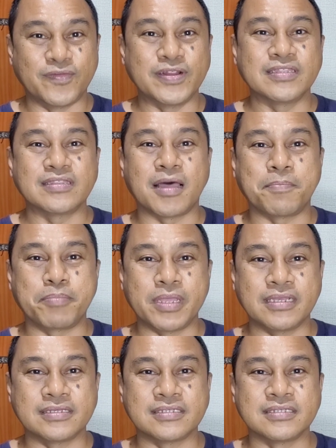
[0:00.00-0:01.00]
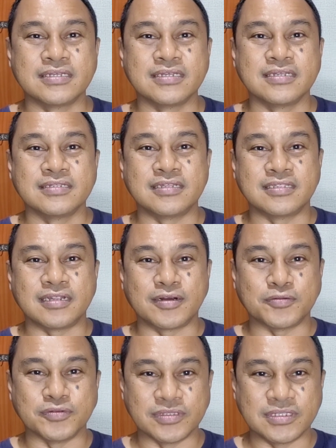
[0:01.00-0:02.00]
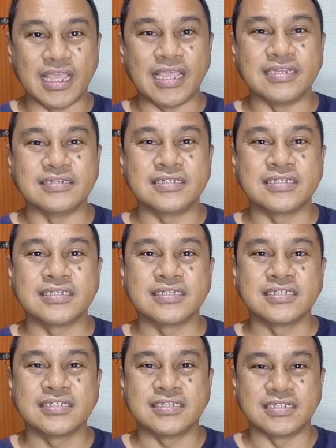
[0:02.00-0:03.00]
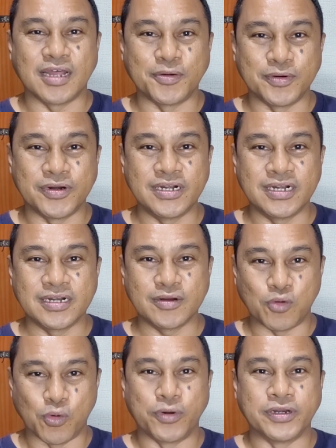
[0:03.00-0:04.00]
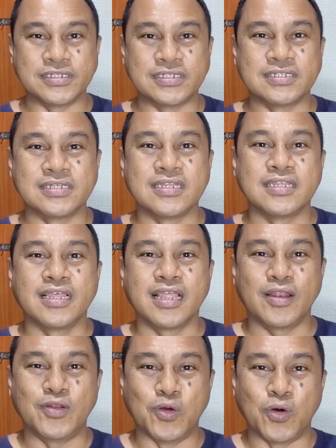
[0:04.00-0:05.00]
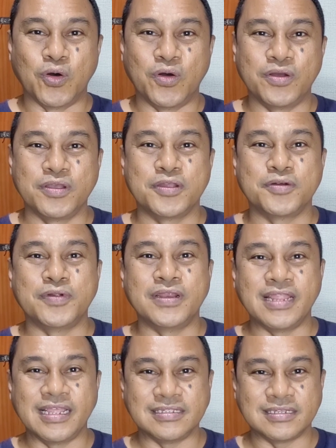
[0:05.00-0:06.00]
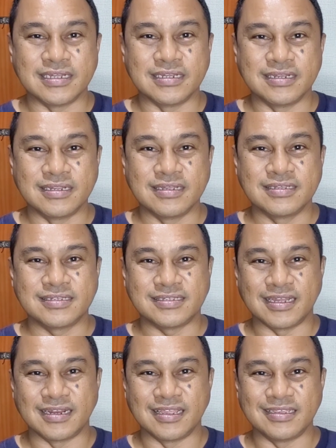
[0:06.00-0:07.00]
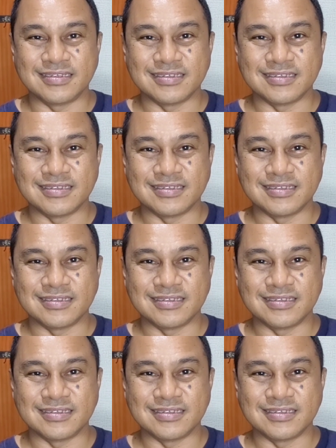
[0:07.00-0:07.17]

topics that are contained in our course, Law Related Studies.